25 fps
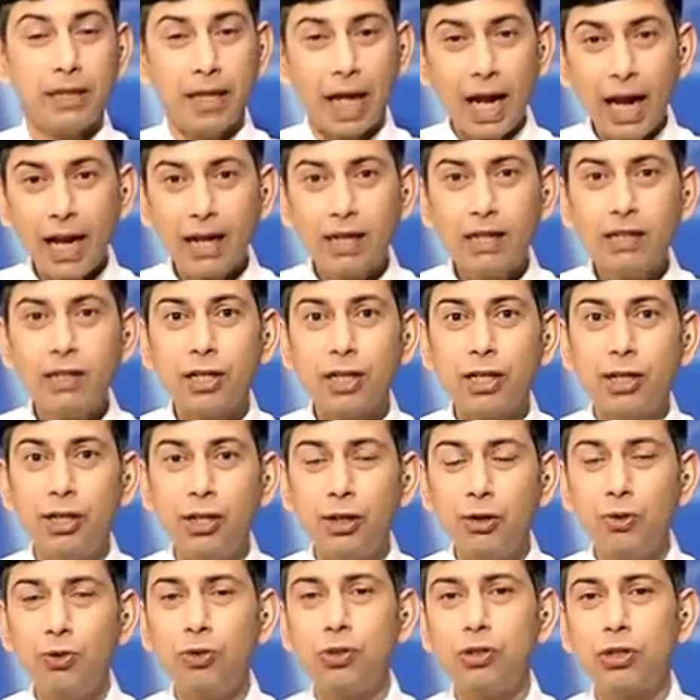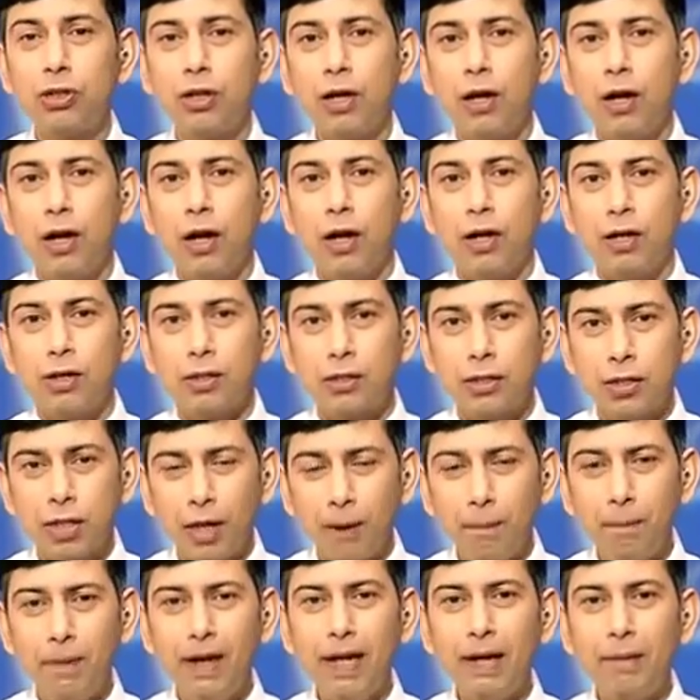That is a huge
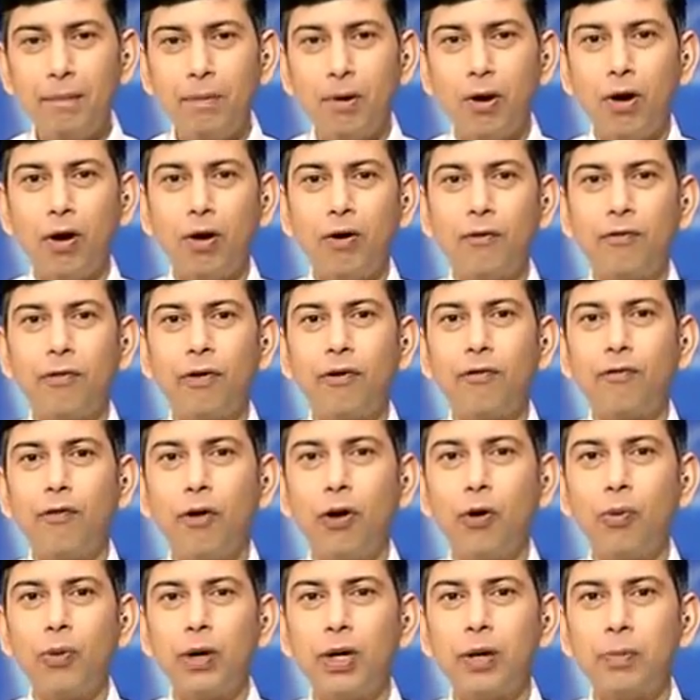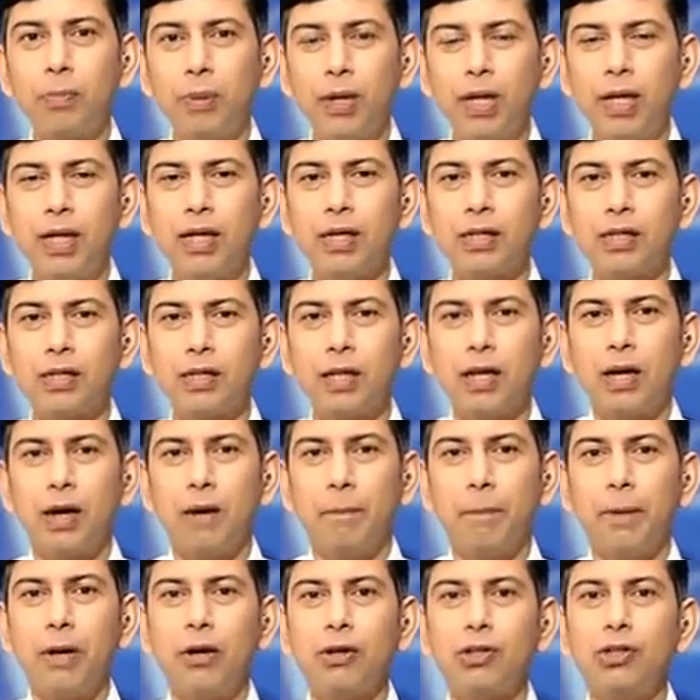stumbling block for forward PEs
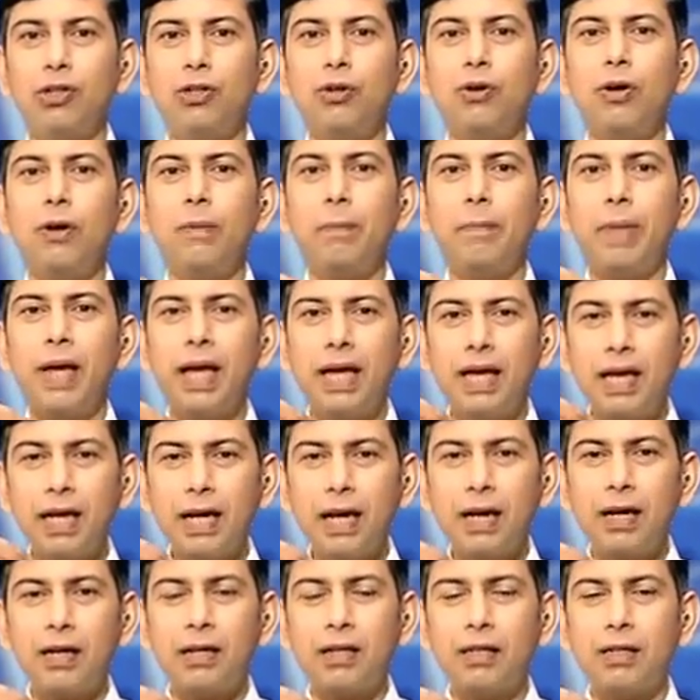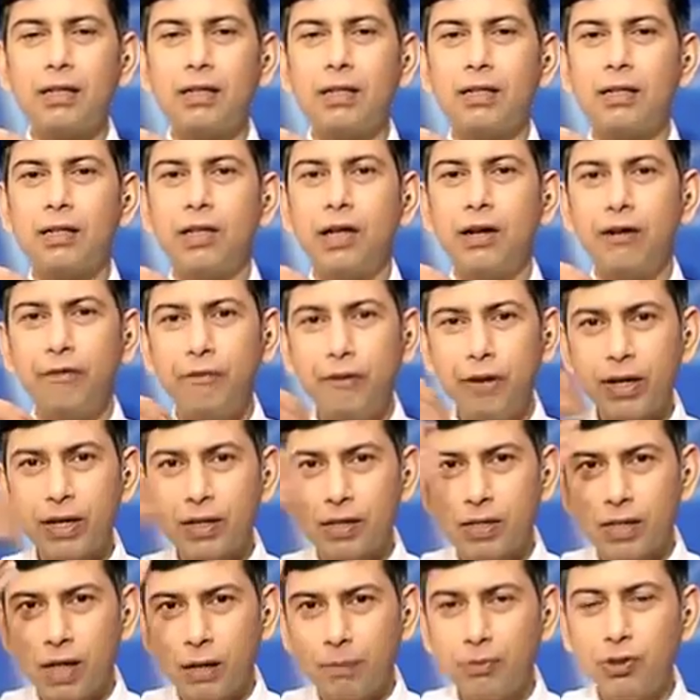because you are making a terrific
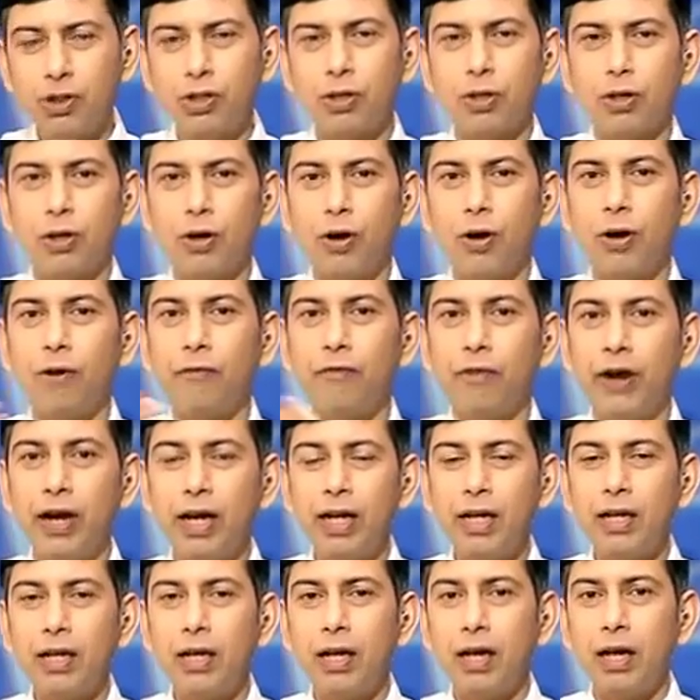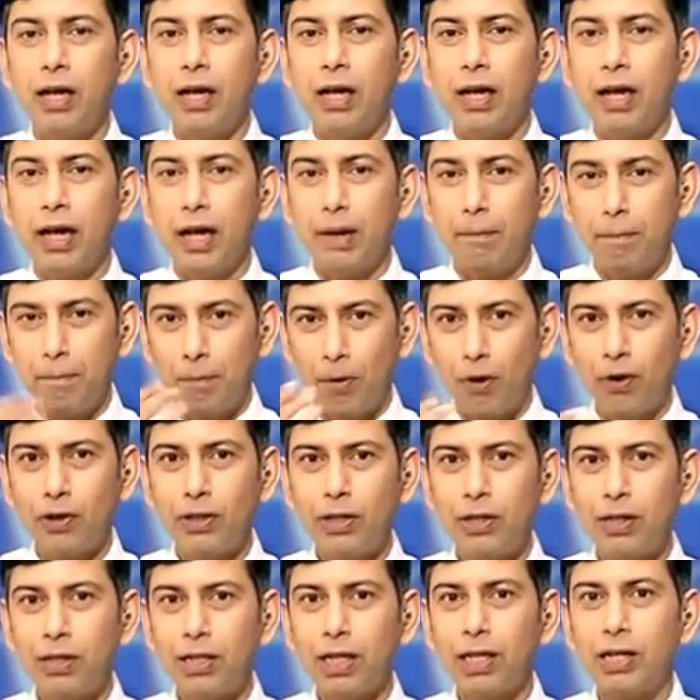assumption or a very
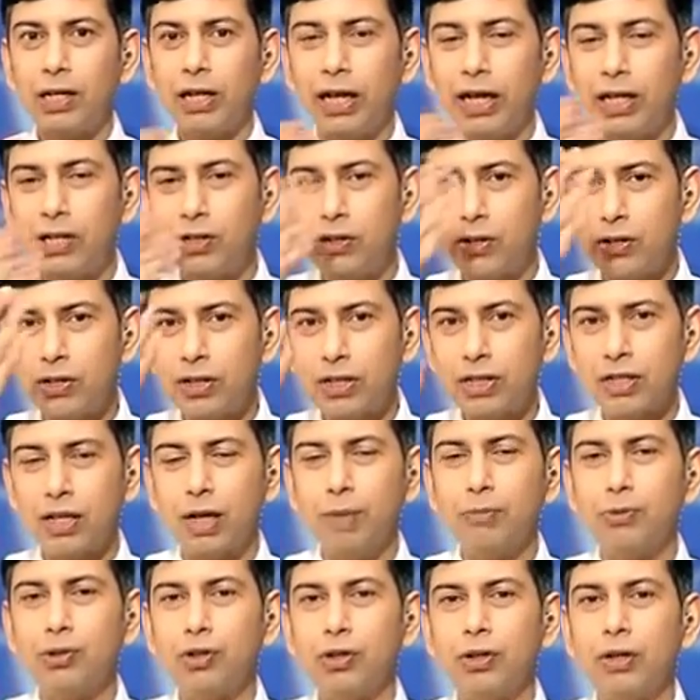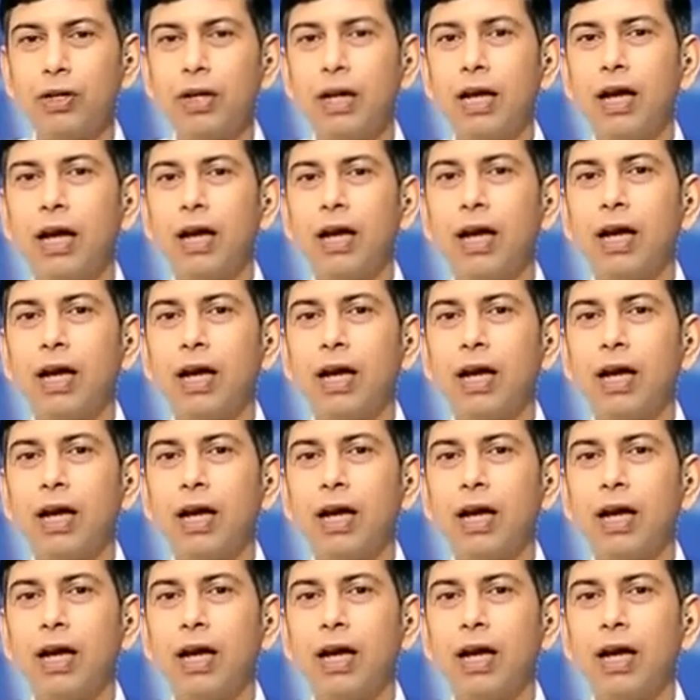important and dangerous assumption